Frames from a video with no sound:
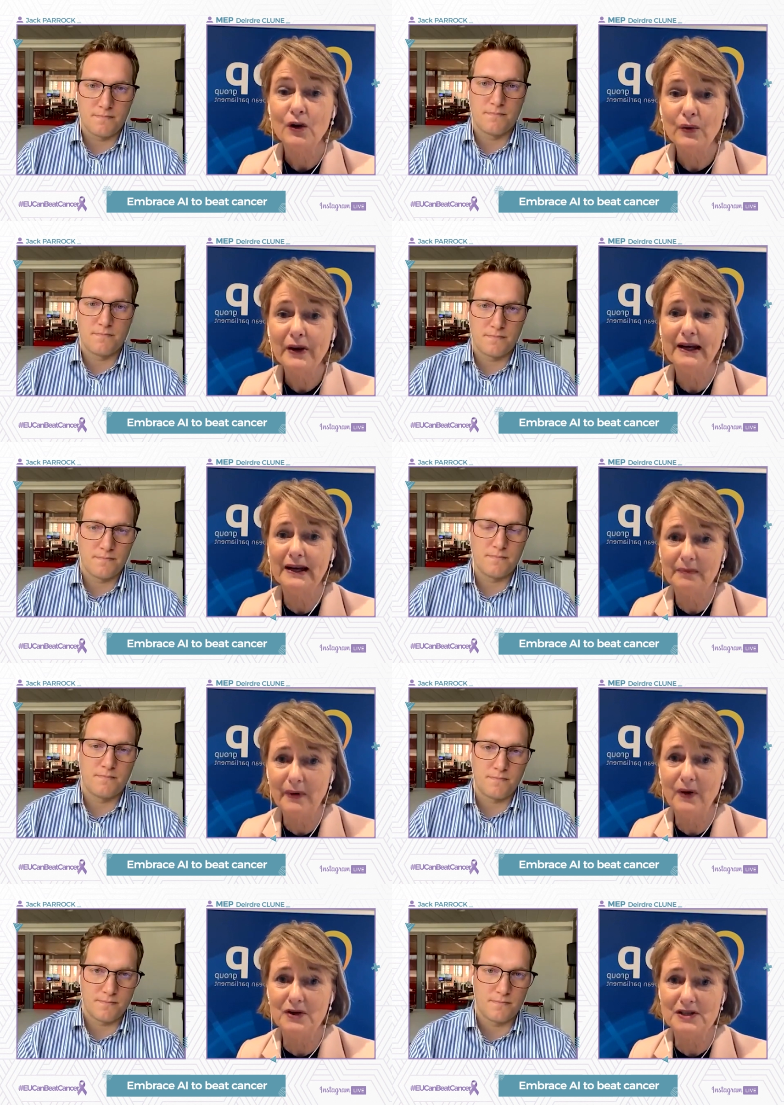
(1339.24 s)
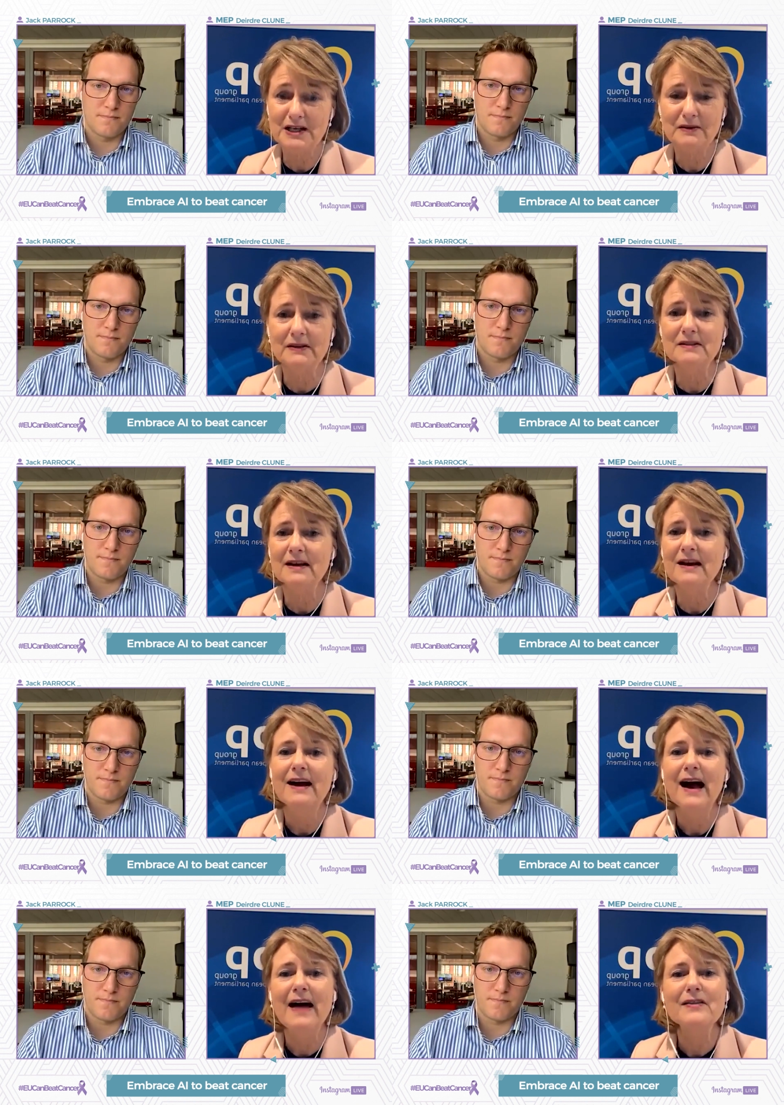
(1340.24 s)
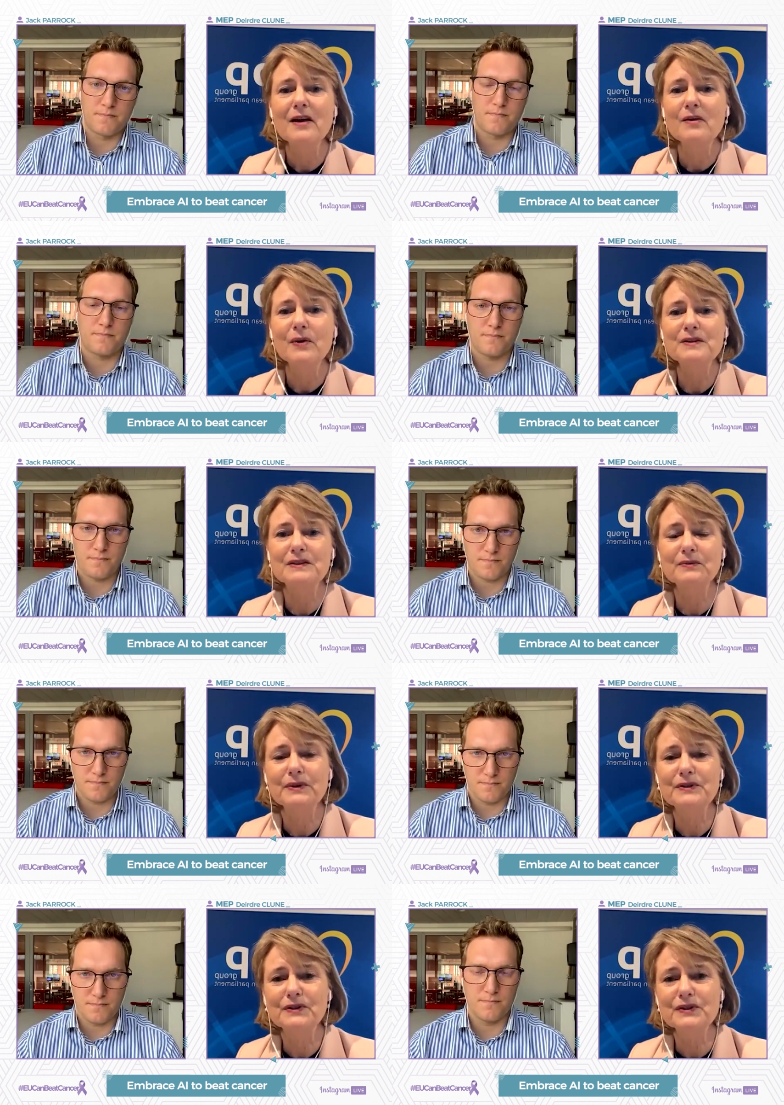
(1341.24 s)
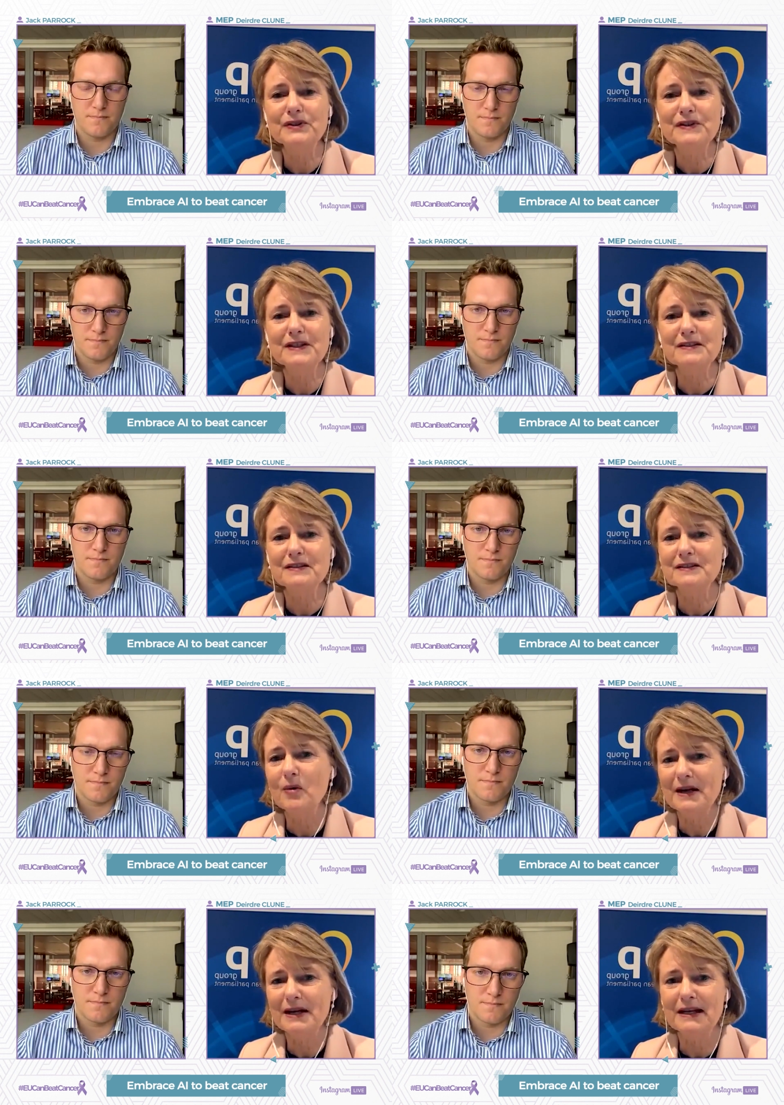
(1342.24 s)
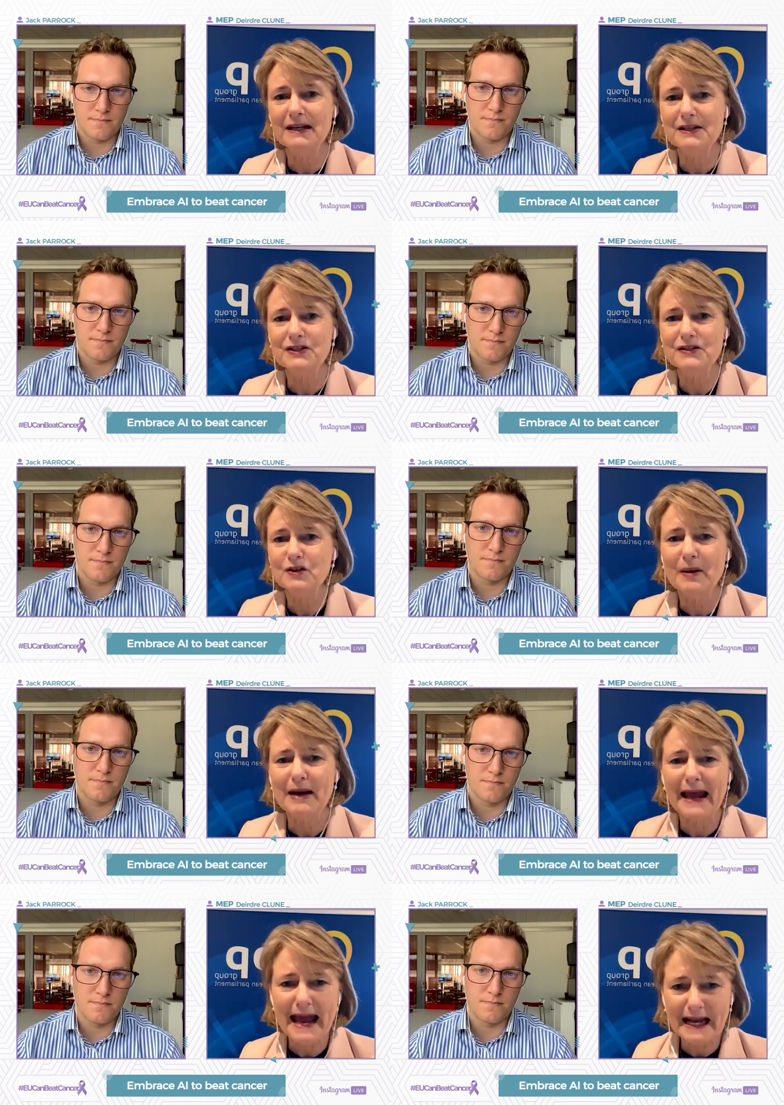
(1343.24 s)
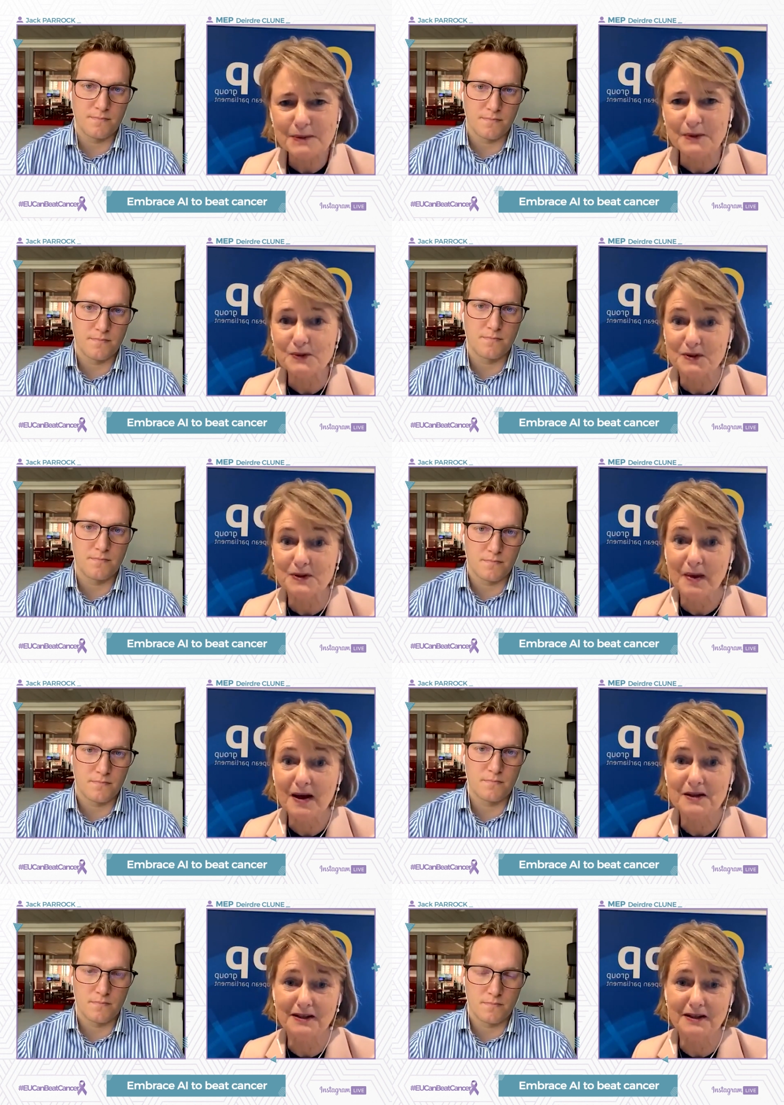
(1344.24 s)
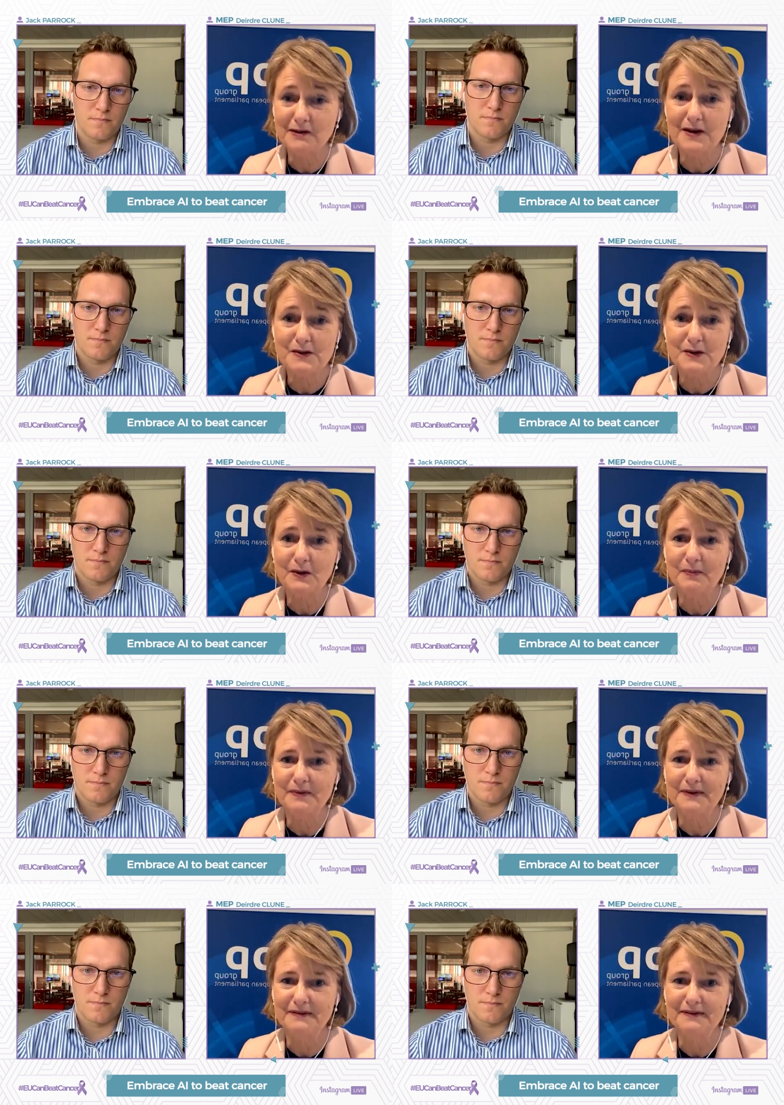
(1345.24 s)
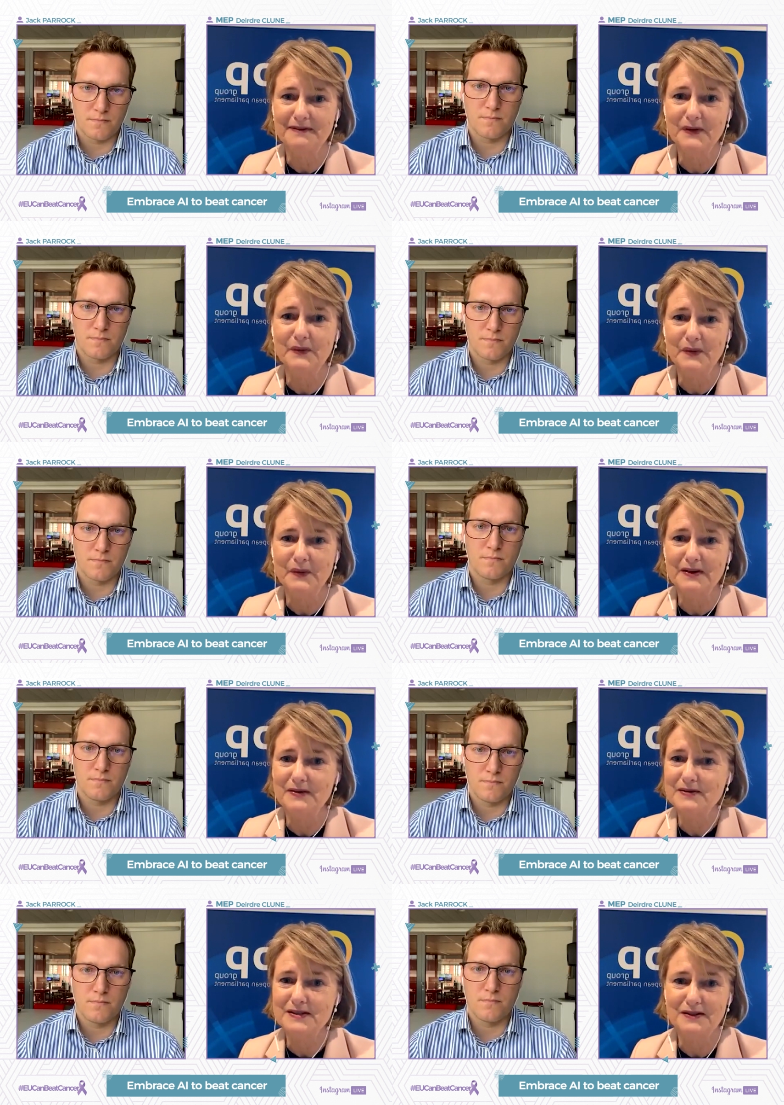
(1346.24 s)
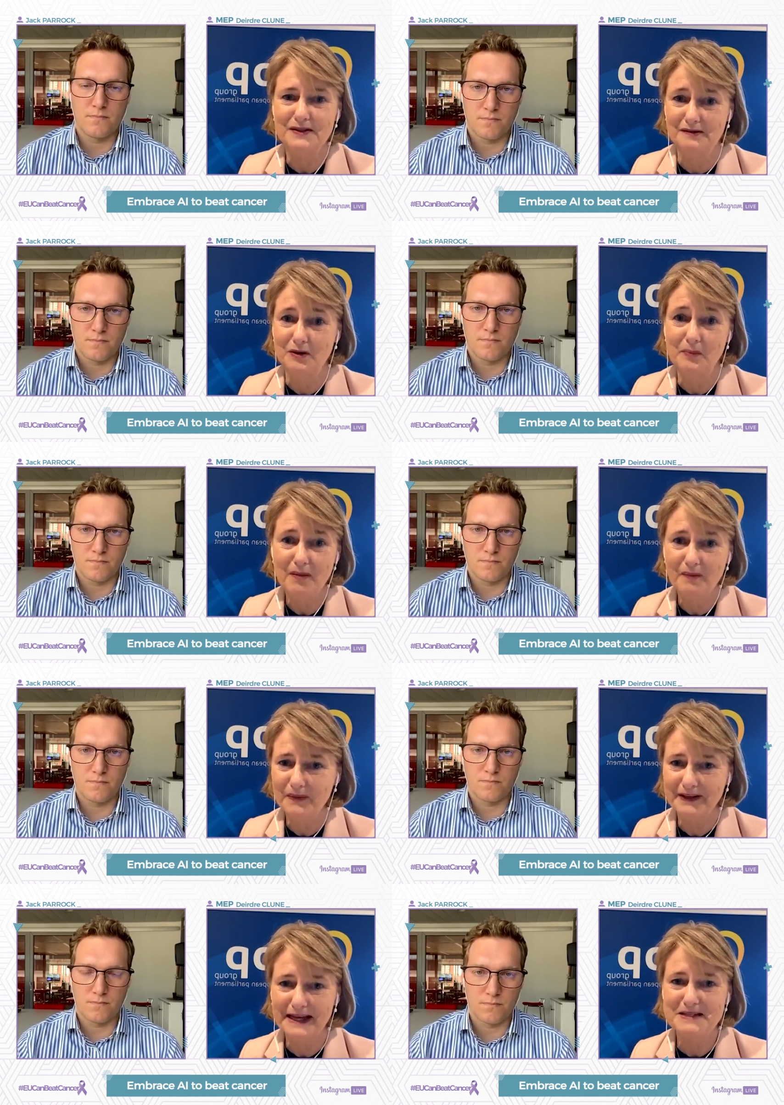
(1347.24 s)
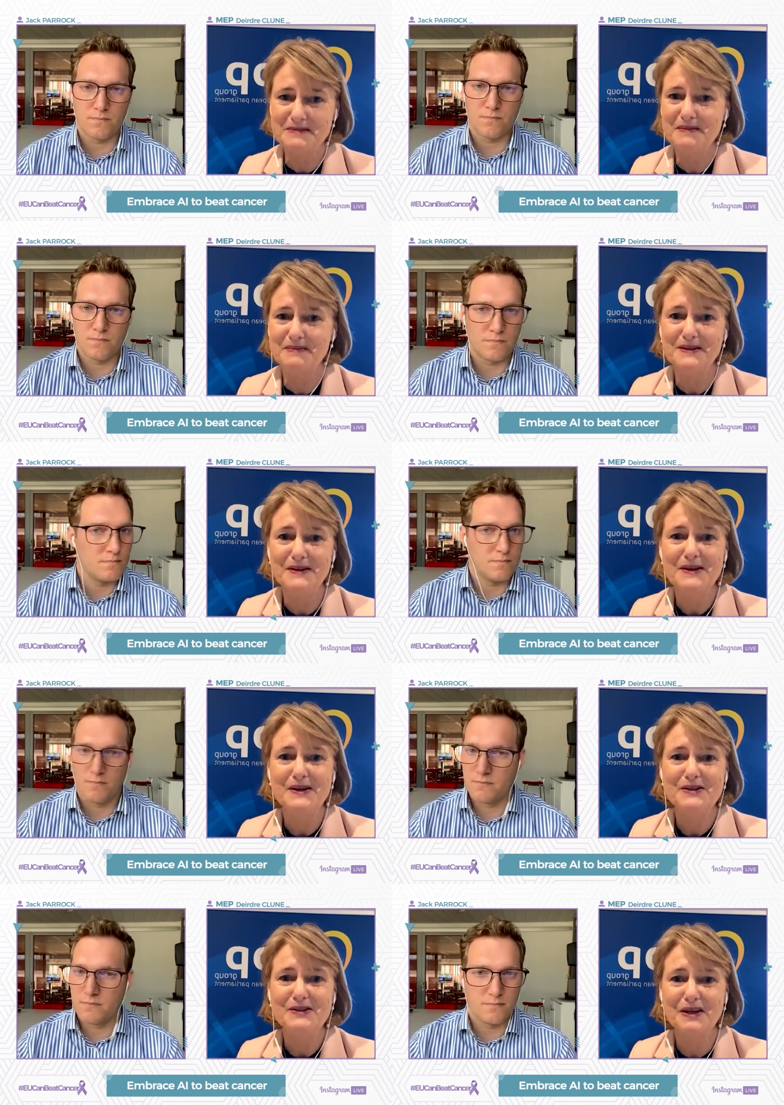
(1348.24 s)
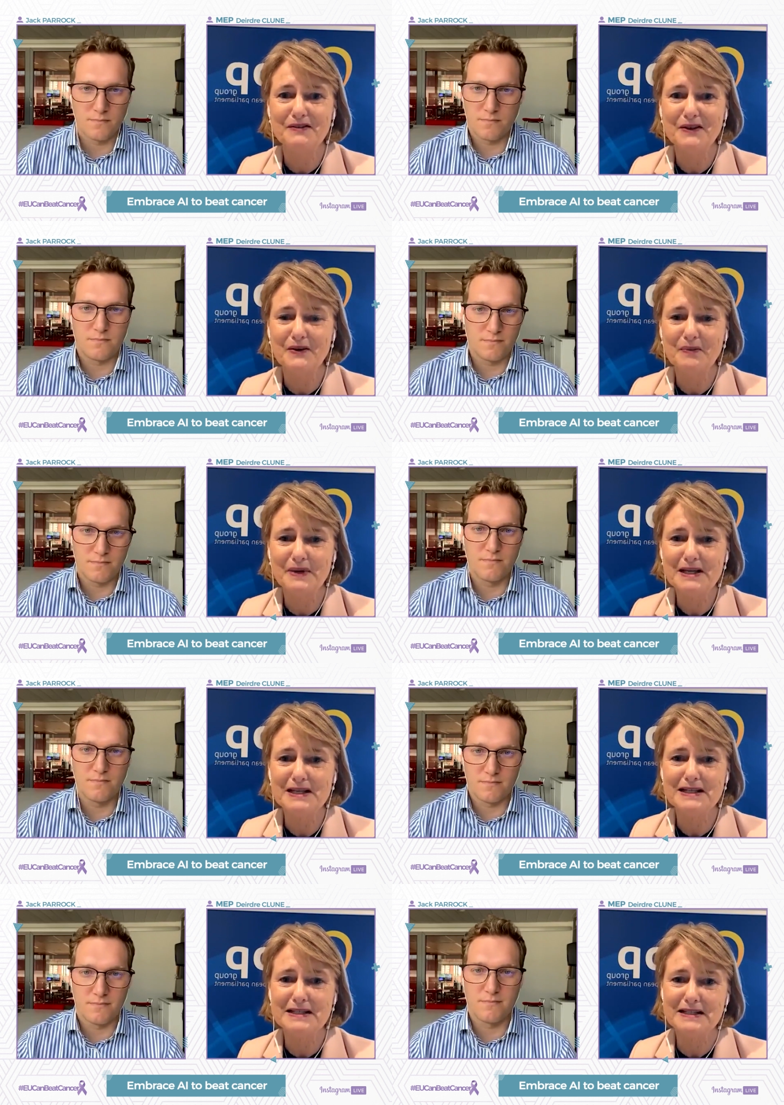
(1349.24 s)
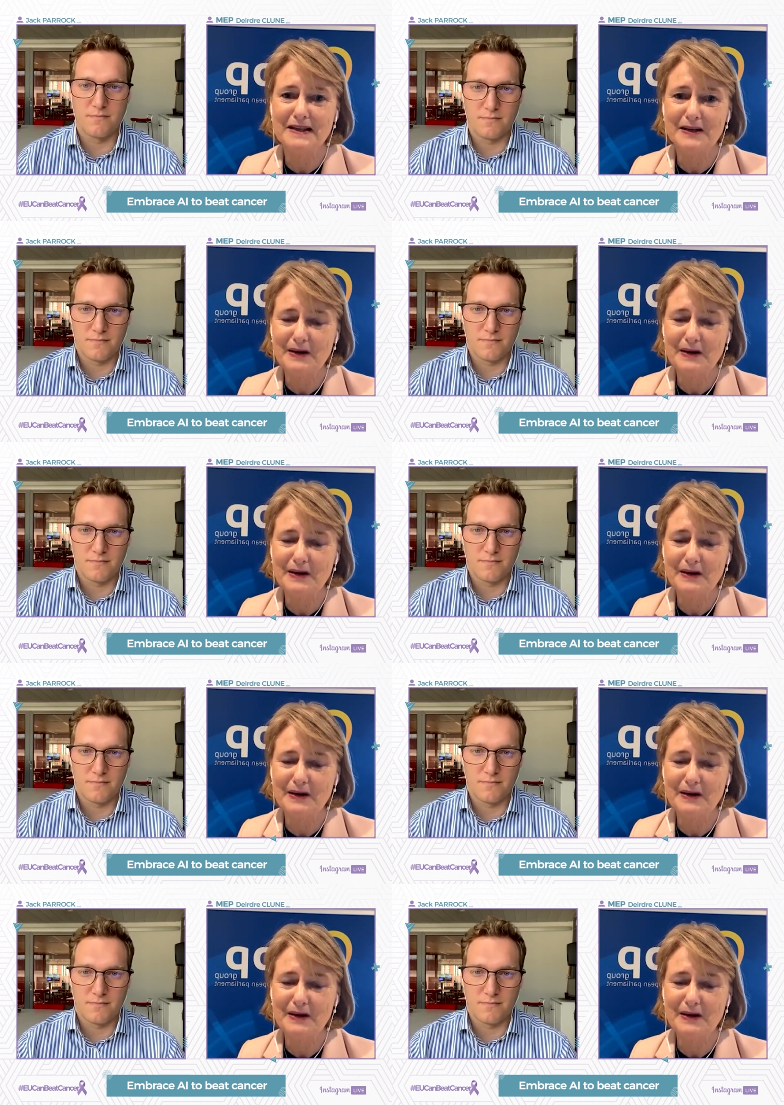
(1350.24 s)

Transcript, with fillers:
Speaker 1: Really important hearings. And what's what's good to see is that so many clinicians, so many experts responding across Europe. That, you know, there is no problem with getting people to give their opinions and their